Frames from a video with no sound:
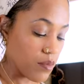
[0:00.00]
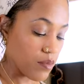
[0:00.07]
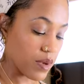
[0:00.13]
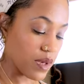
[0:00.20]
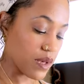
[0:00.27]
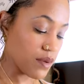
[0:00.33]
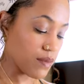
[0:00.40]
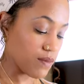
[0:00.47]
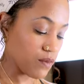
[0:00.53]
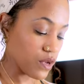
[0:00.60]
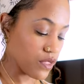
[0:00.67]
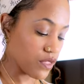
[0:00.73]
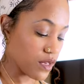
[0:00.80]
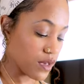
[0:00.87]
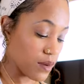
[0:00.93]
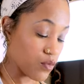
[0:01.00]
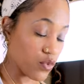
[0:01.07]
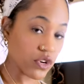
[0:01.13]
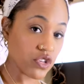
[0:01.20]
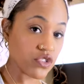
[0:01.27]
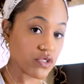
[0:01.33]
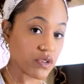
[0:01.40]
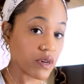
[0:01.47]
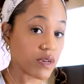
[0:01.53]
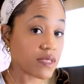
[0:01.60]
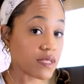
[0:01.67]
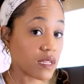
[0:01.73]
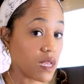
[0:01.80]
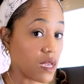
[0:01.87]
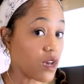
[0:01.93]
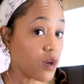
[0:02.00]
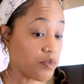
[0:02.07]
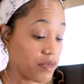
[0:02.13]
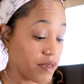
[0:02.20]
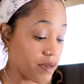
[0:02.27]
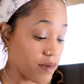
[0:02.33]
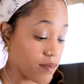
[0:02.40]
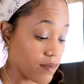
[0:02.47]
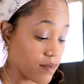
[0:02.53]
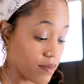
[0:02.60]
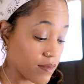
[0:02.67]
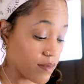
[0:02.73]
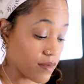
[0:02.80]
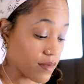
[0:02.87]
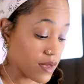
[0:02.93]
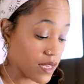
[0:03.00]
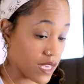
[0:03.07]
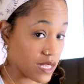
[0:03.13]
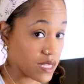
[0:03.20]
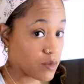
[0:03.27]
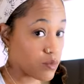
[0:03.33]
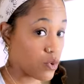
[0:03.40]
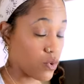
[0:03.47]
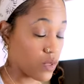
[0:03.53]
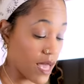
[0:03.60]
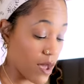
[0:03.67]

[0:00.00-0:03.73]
But with the moisture, it's gonna help them get smooth